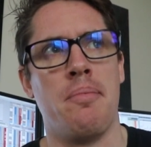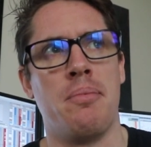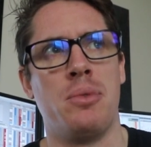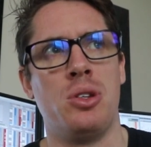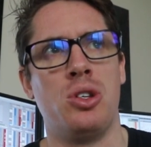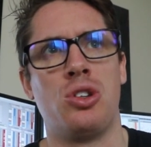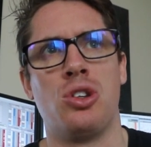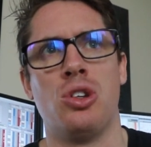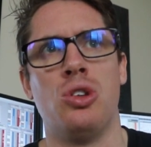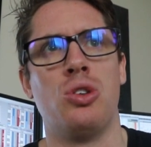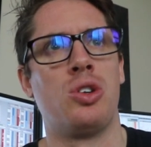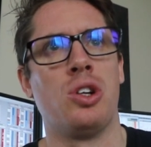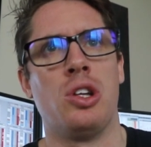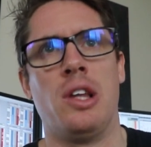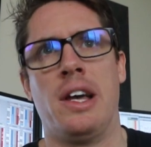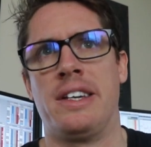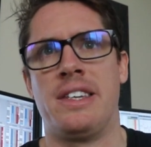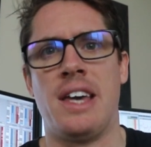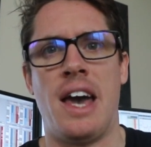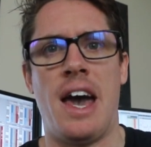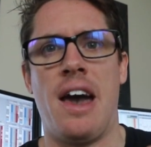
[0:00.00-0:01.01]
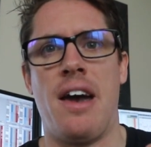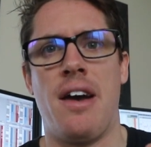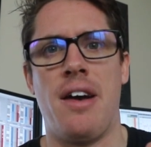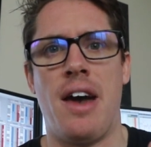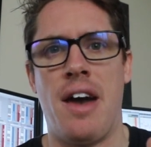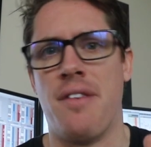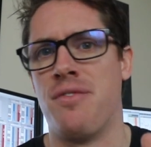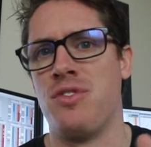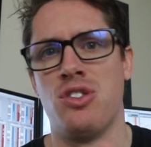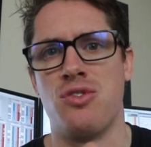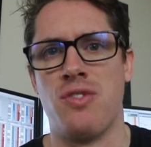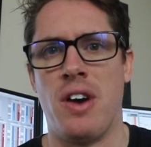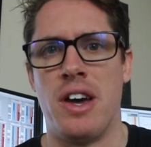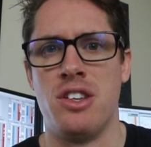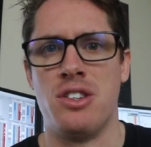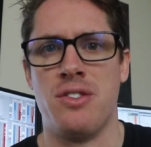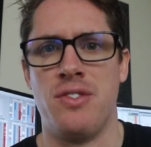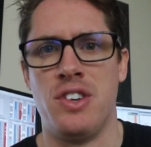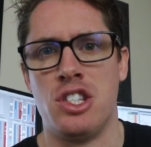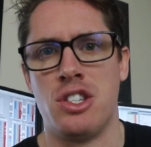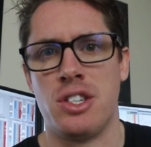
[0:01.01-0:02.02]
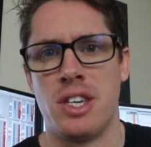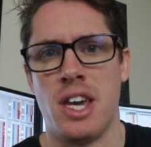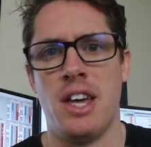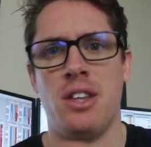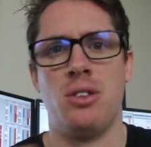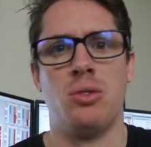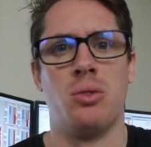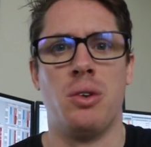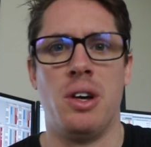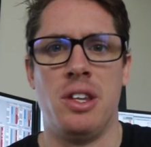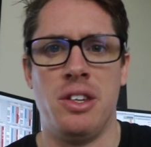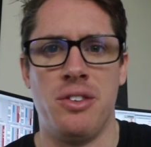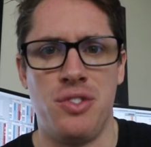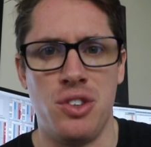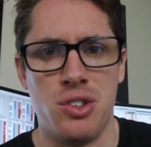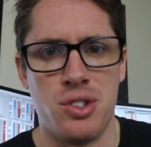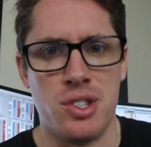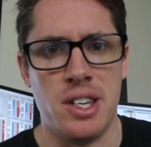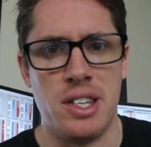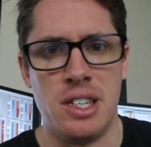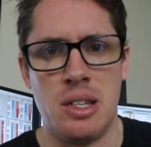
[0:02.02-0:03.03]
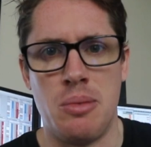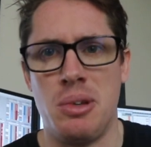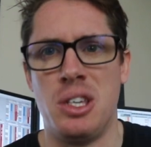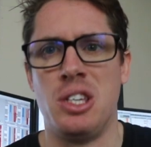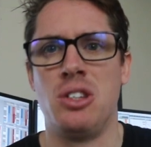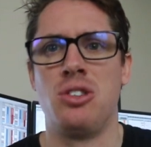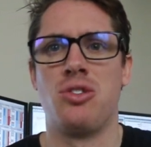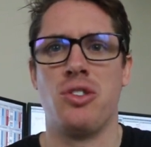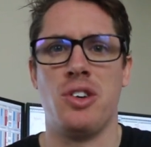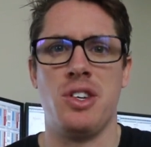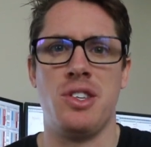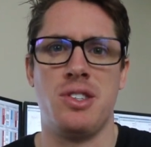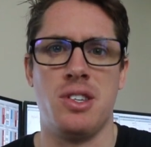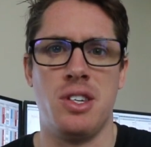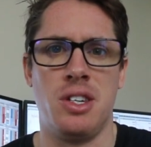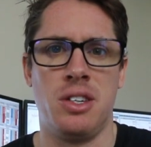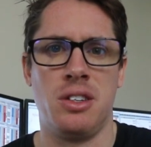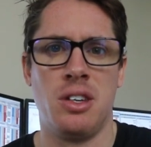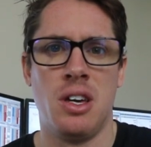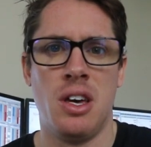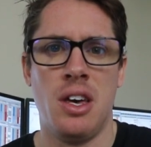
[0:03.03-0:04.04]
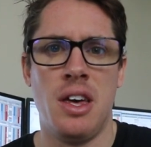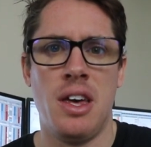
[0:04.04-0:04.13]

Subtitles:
you can look at like average range of each candle, and if you're seeing them increasing